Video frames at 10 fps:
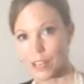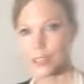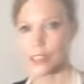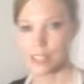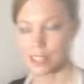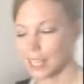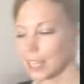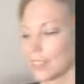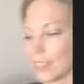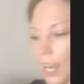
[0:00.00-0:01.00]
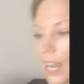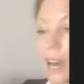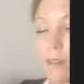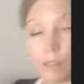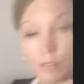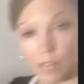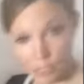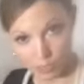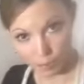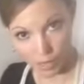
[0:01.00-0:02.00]
just in case, I have the
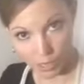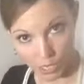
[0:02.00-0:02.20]
vase method.